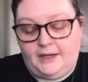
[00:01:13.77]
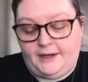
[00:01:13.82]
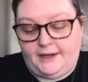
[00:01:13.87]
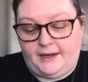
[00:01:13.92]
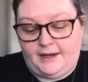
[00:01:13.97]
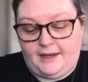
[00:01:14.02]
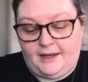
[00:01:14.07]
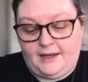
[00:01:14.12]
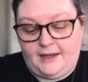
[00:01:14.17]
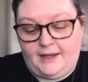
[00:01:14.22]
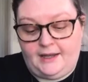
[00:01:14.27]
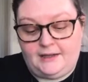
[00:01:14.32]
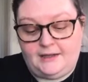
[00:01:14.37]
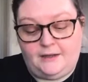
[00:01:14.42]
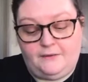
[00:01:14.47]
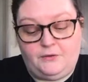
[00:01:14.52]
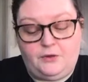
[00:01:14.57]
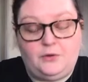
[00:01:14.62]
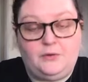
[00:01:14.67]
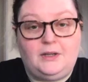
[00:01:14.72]
And
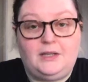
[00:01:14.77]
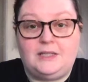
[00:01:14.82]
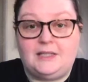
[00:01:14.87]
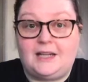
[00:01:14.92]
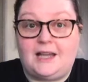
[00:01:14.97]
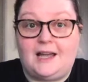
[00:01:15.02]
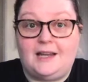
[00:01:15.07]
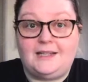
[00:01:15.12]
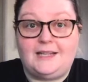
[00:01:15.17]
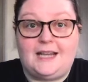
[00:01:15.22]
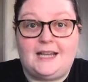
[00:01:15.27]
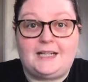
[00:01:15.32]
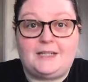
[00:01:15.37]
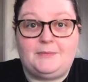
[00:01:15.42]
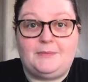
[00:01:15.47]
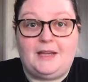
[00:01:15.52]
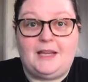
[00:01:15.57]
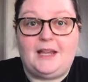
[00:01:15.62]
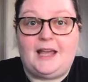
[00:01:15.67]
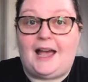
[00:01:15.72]
if you need to contact
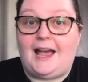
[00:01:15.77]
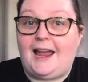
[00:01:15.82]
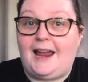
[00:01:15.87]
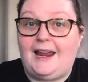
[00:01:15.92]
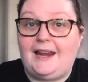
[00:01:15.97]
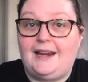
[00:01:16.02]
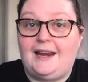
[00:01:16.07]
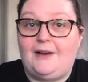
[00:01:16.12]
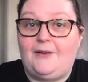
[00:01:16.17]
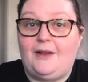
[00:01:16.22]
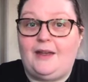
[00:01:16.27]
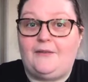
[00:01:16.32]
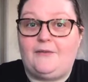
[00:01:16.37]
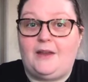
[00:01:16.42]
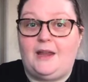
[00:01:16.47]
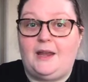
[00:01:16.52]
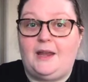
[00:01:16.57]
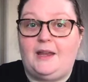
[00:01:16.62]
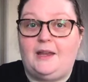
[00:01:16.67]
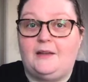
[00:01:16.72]
me, I now have
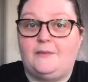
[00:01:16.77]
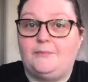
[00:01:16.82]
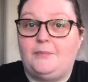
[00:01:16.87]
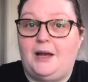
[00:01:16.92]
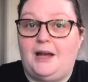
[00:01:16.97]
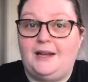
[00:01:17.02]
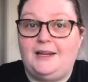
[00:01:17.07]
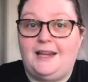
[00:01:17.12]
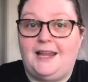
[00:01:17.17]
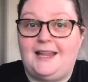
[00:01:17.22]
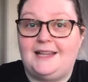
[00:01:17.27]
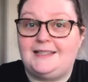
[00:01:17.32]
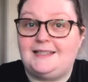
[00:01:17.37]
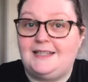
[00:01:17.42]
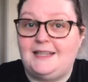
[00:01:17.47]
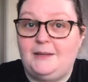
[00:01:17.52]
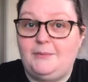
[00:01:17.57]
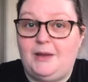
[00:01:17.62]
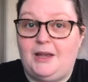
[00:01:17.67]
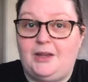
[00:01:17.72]
a podcast
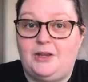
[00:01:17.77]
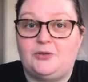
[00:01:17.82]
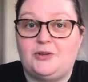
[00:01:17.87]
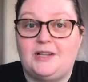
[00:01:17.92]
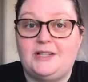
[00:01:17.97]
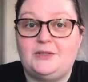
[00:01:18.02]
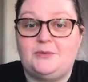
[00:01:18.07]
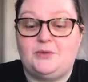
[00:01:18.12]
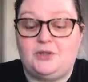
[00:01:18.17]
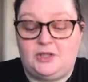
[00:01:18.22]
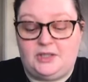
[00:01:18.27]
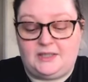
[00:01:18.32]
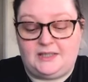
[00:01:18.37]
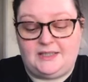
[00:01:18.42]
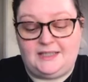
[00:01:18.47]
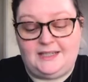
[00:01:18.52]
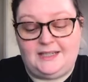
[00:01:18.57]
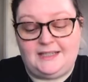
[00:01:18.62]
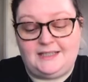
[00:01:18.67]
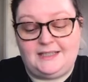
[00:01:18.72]
email address, which is
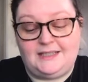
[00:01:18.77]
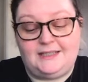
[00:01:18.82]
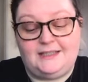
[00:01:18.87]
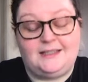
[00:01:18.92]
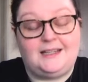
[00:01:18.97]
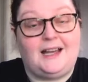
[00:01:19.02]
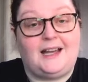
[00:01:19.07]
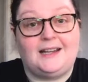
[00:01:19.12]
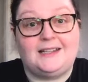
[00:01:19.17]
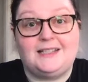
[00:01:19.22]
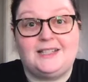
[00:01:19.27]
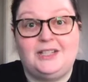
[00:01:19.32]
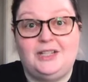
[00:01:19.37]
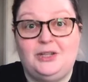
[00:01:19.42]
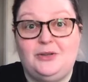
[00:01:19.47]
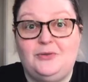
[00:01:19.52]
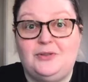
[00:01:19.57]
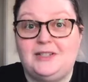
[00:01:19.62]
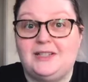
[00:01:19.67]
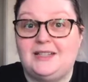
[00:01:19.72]

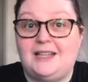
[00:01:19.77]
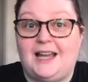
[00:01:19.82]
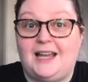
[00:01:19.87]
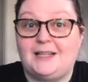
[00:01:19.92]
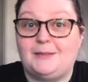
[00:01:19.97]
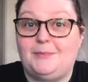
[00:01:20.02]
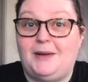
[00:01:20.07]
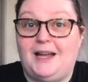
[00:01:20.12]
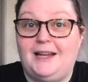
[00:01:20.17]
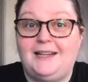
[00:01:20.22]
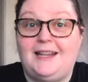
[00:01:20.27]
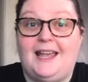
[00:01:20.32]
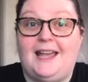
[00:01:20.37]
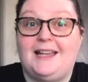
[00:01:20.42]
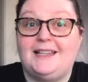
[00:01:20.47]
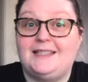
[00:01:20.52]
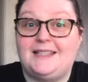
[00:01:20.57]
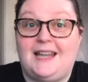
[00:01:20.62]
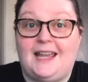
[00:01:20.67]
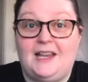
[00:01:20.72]

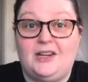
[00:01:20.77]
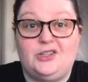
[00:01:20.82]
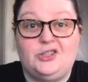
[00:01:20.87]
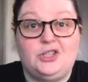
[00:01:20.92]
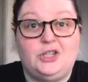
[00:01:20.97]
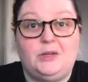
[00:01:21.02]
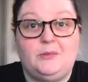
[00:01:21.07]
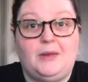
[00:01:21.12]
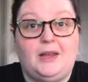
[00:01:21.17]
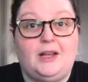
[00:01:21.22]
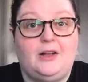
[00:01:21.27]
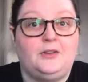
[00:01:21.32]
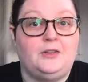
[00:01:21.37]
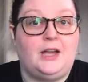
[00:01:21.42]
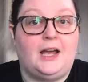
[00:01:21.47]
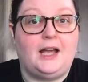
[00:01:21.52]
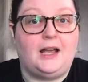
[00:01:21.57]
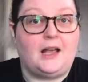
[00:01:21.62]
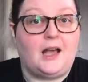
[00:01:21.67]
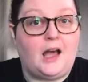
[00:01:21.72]
knit.cute.podcast at
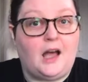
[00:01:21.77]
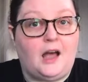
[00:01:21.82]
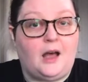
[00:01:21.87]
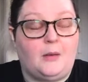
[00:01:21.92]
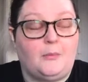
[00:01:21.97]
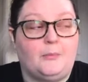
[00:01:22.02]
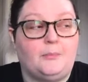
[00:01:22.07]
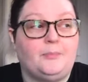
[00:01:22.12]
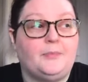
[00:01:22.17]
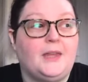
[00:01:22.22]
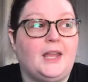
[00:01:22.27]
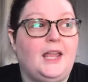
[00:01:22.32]
gmail.com.